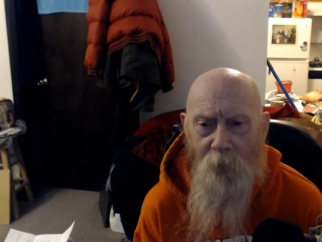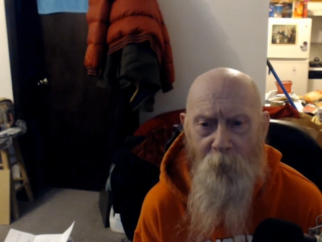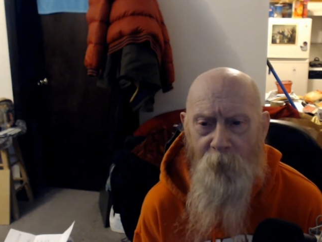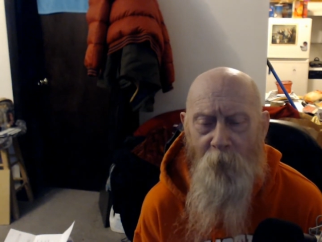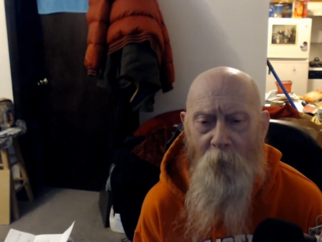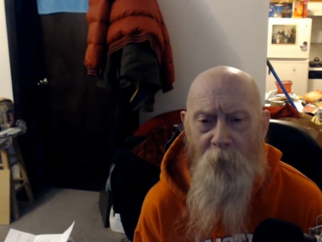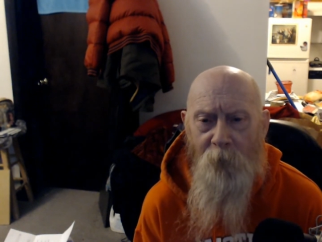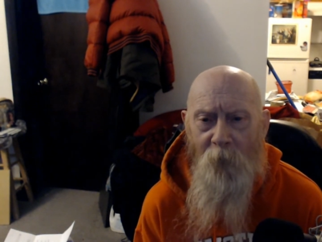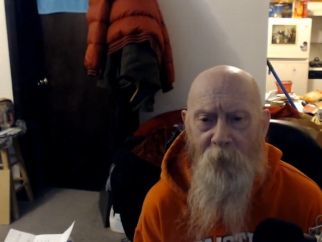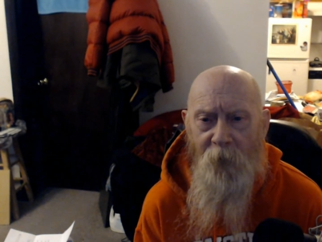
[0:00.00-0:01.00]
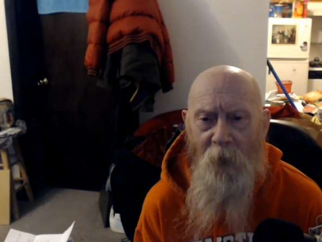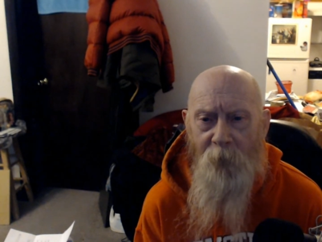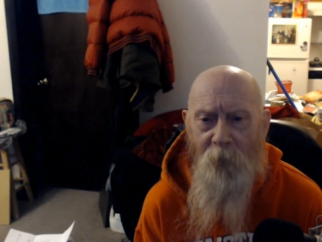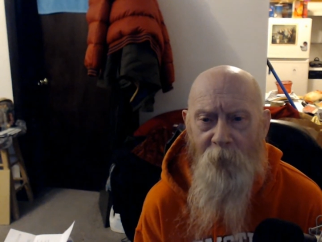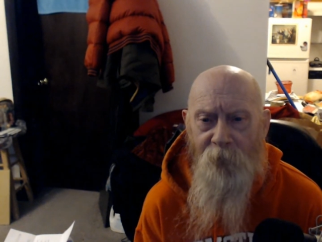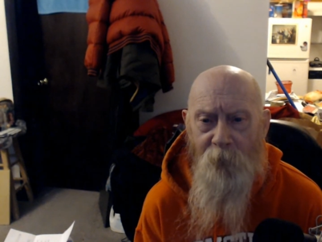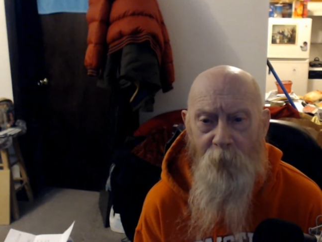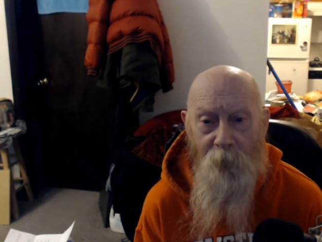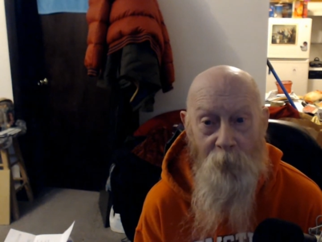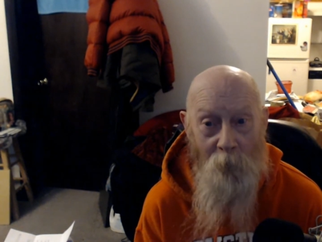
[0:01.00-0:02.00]
We talk about capitalism,
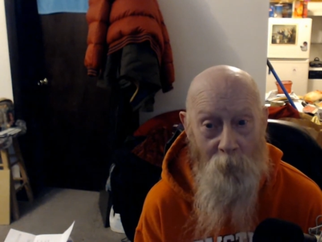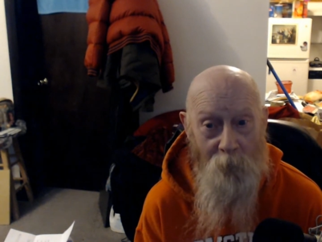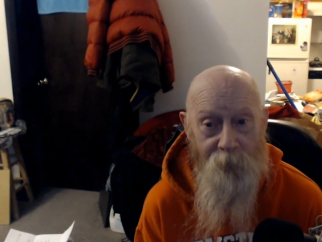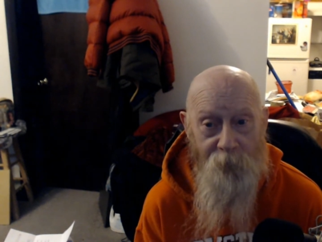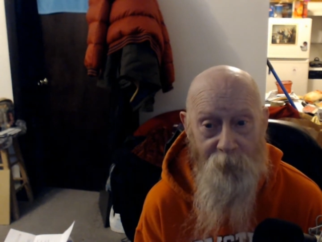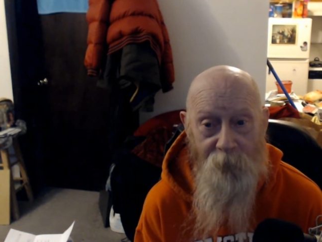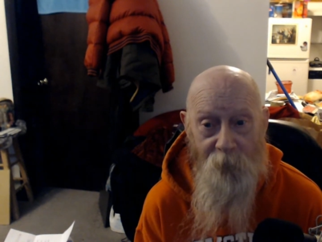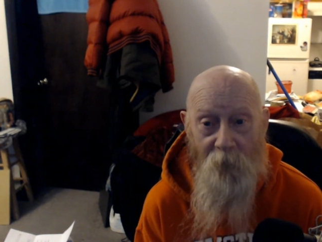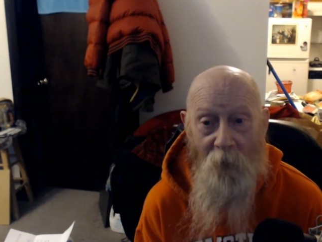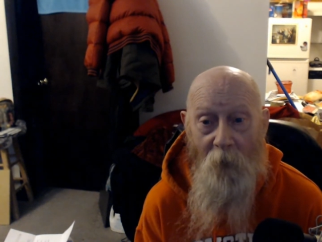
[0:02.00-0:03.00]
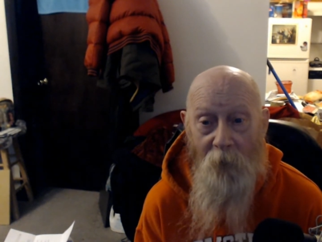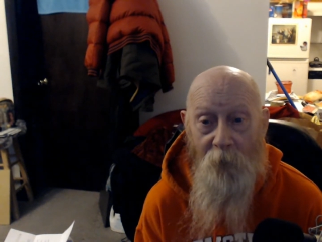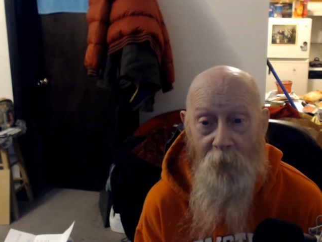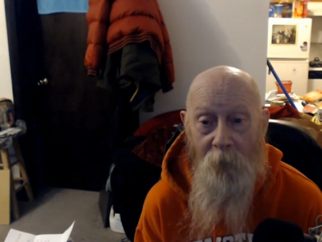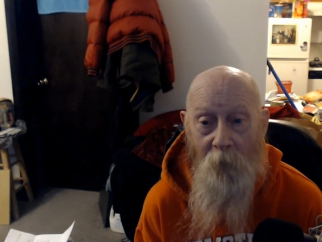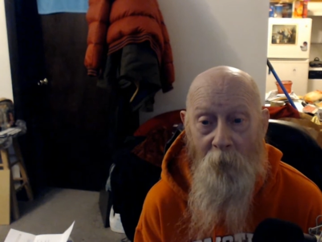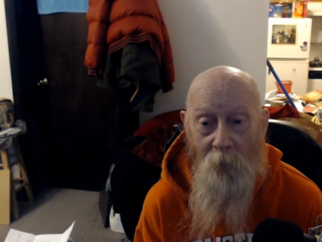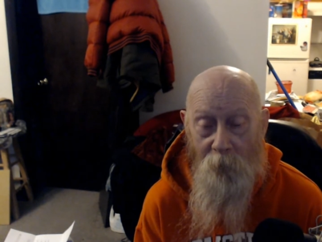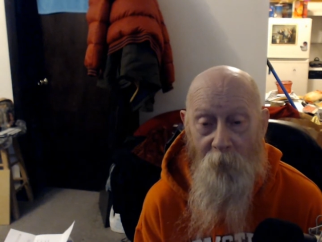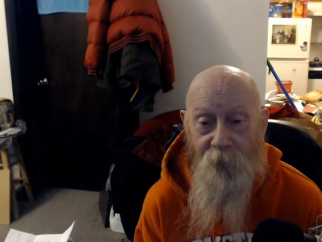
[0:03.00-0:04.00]
but no, there's a very highly
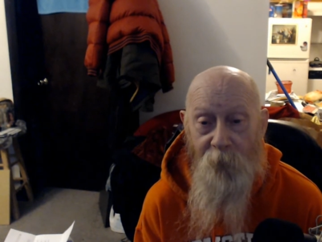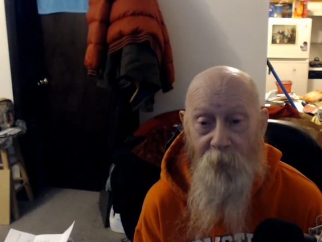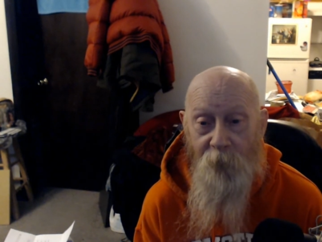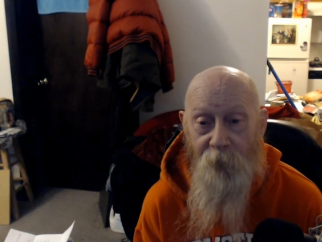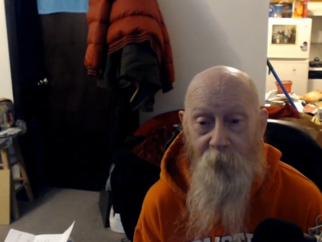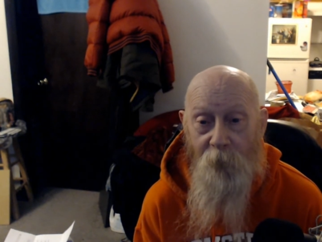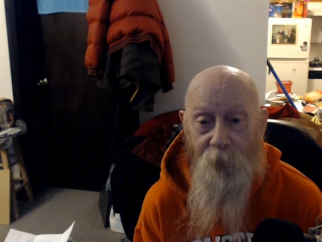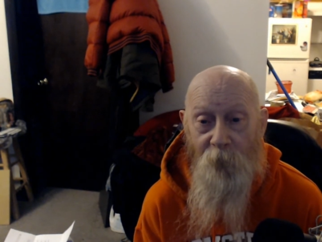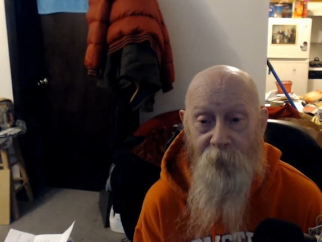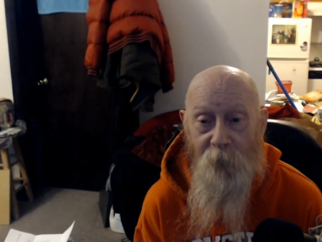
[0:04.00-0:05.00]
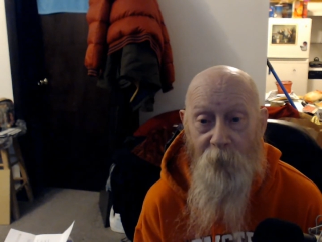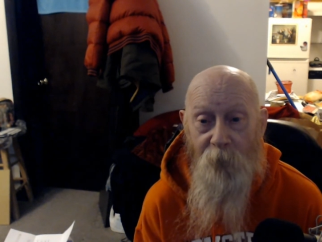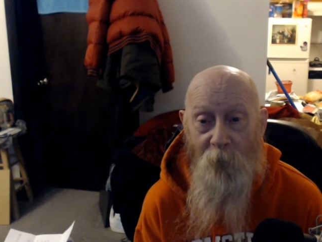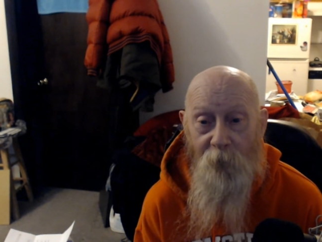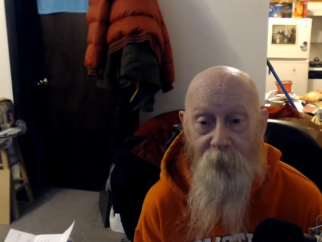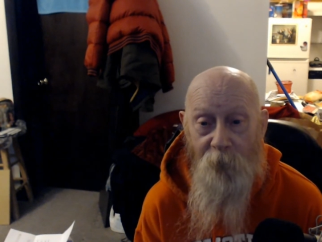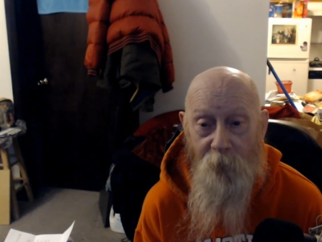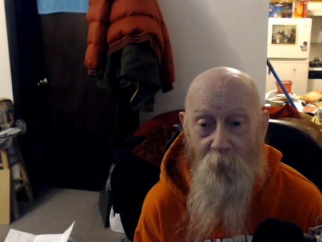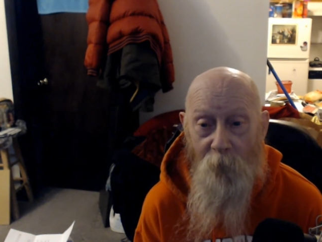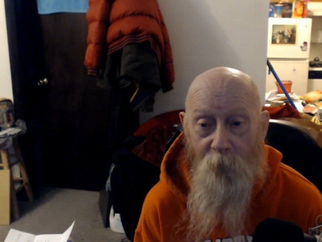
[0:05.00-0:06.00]
regimented socialism in place at the
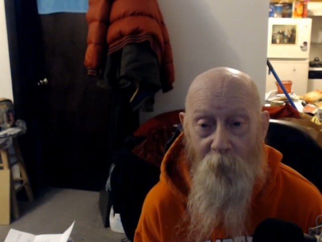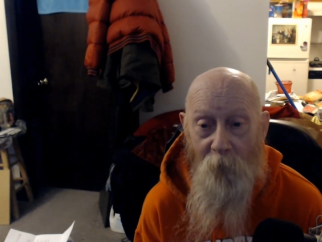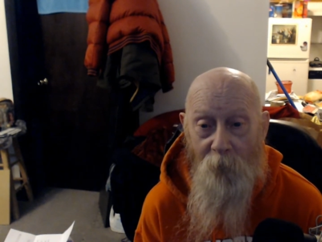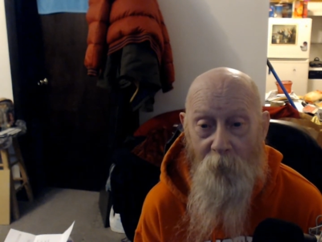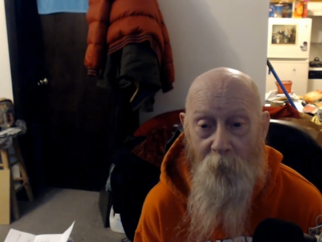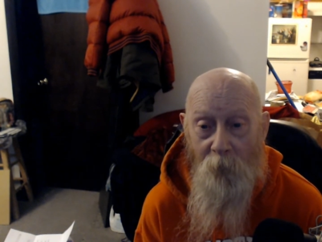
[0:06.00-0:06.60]
corporate level.